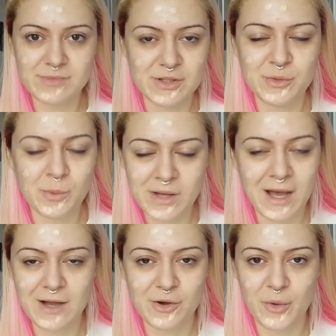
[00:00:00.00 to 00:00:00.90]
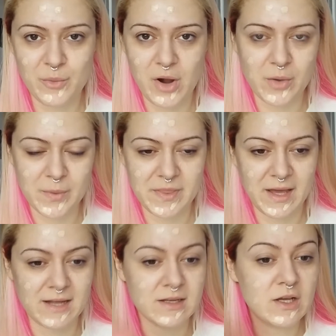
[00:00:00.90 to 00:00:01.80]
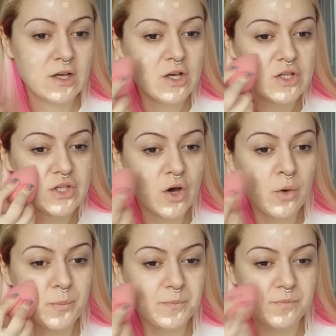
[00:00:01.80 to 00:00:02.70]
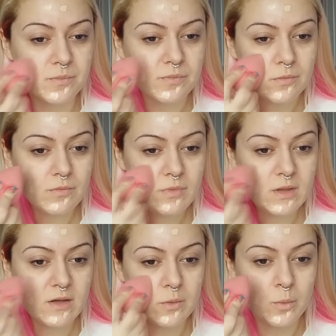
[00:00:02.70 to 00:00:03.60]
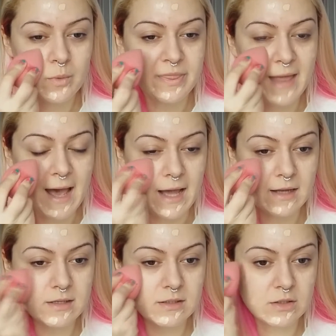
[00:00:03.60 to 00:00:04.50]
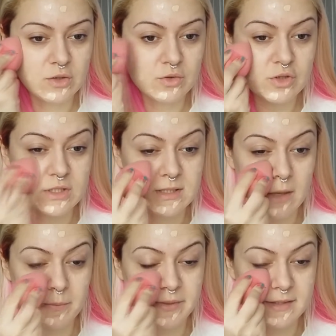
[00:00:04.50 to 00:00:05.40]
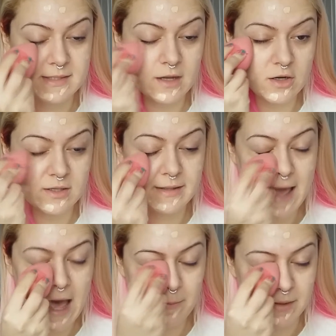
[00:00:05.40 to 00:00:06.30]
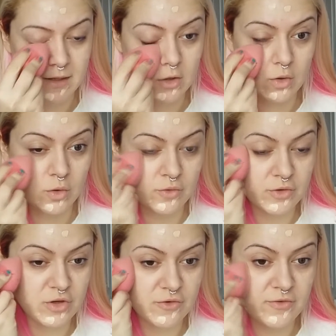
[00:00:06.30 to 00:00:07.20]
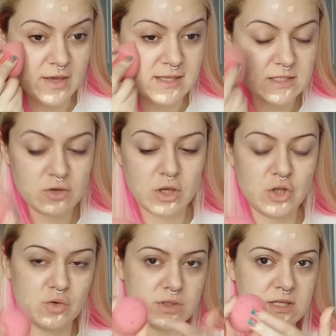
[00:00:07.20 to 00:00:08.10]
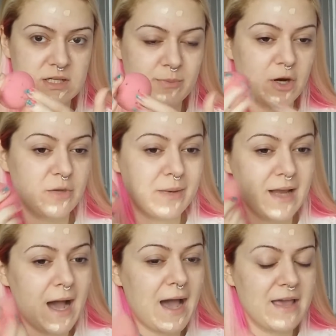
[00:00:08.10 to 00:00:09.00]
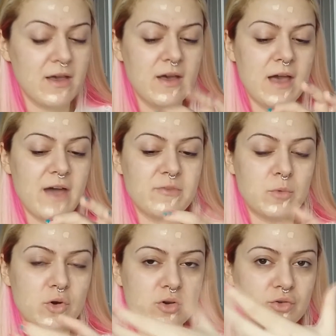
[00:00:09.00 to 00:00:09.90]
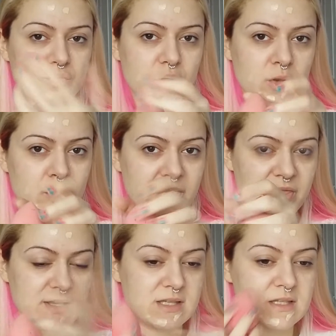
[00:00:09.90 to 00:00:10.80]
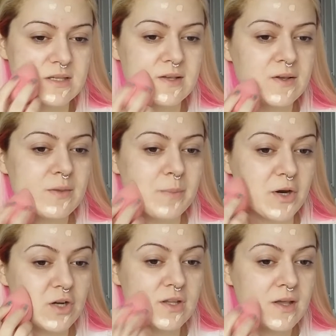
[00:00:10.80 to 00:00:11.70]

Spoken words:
You can't go wrong with that. So with that, you just start dabbing all over your face. You can use this part, but I have more control with this part.